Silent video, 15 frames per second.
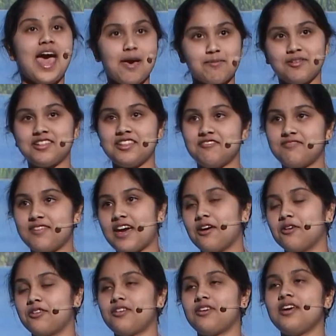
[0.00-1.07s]
epically
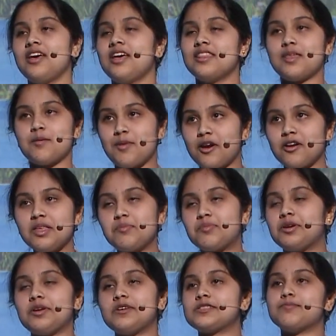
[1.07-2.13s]
failed. They barely
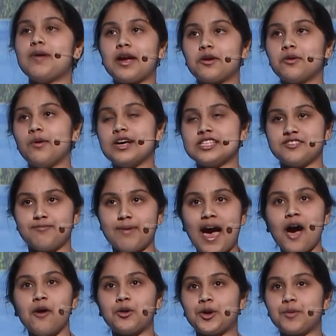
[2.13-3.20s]
produced microwatts of
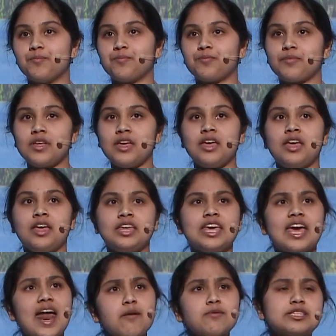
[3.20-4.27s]
power.
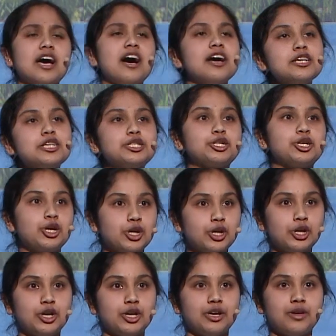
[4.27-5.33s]
Yet I was
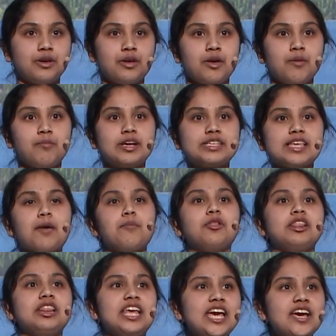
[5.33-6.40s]
undeterred because I
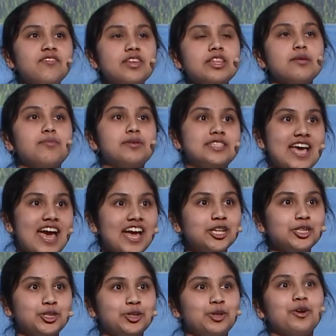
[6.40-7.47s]
believed in the
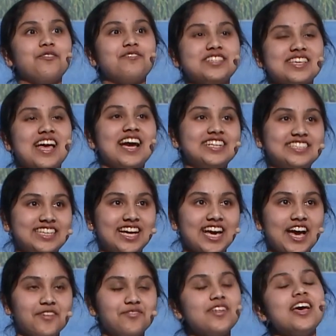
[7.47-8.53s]
potential of this
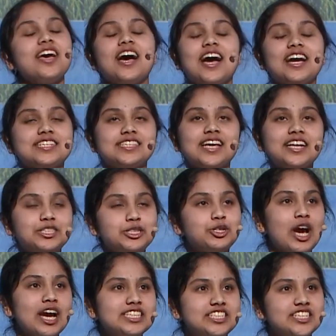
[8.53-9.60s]
idea. I decided to
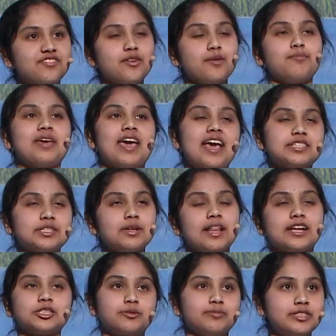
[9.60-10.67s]
try different
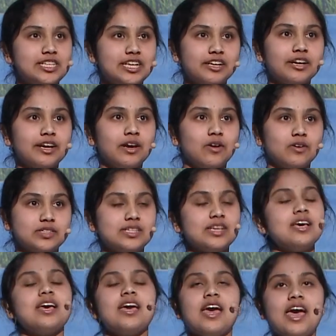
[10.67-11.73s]
piezoelectric materials
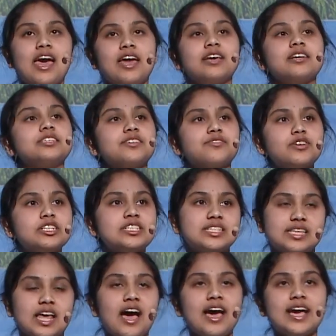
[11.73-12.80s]
and different
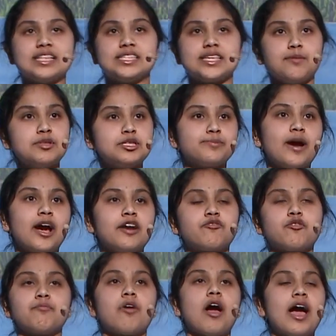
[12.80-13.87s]
designs, some inspired
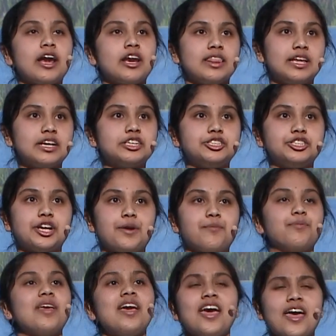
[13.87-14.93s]
from prior literature.
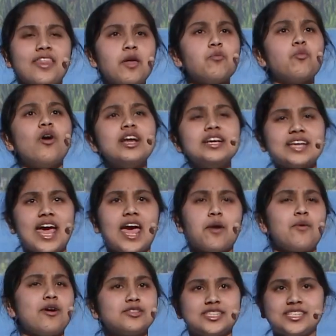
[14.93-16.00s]
And then one day,
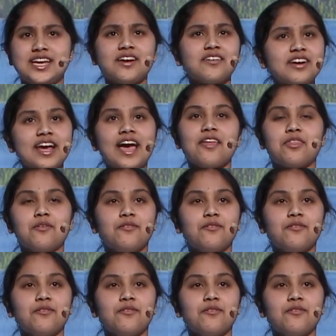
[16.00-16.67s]
while staring out the